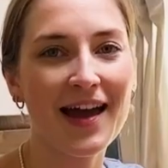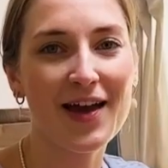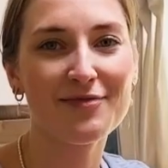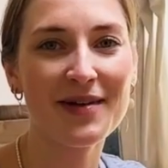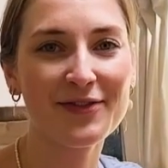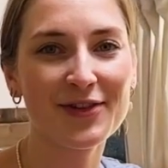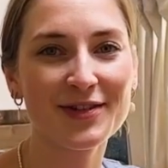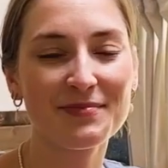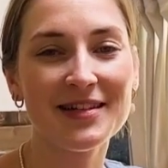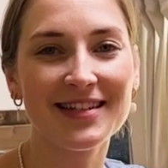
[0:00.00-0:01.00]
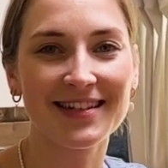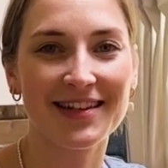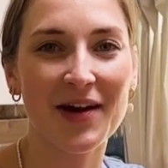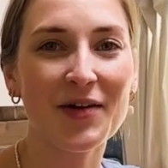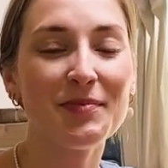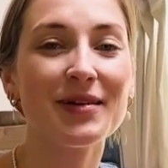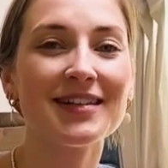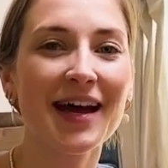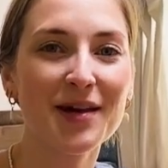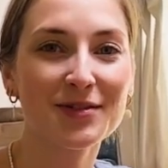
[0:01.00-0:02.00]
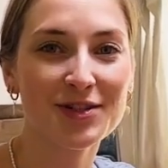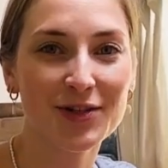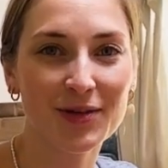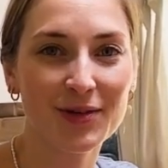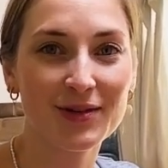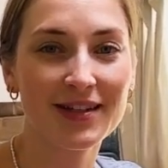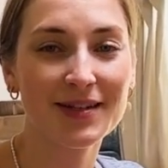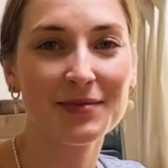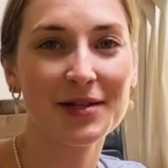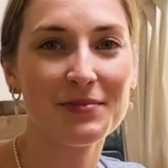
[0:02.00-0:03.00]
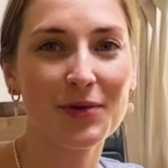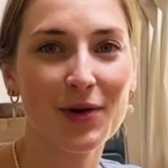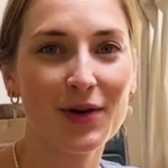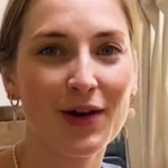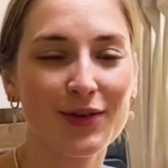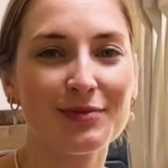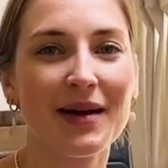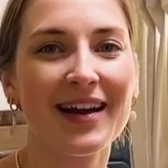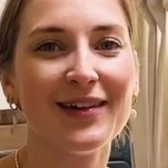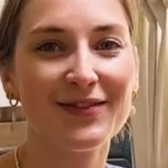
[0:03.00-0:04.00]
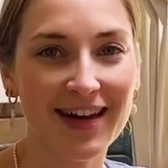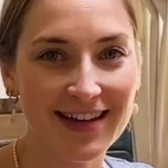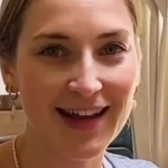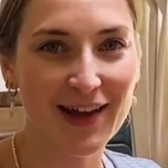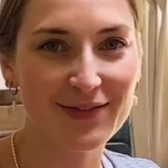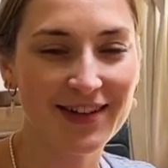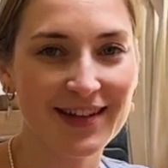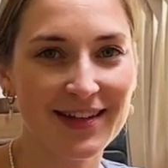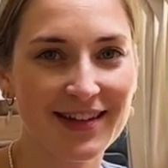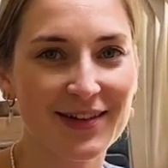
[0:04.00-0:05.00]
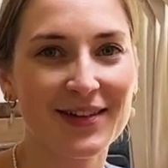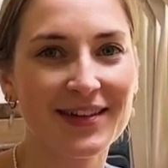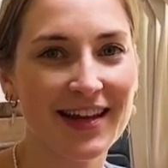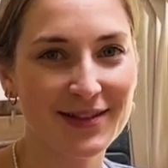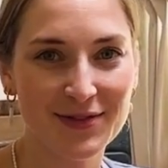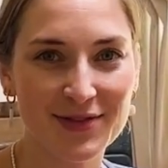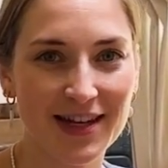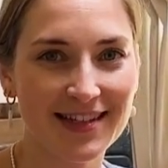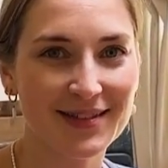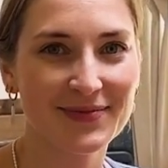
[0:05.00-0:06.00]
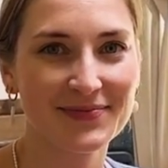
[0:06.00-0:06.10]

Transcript: have my first meeting now, but I will show you a little bit more of my van life in the next few days.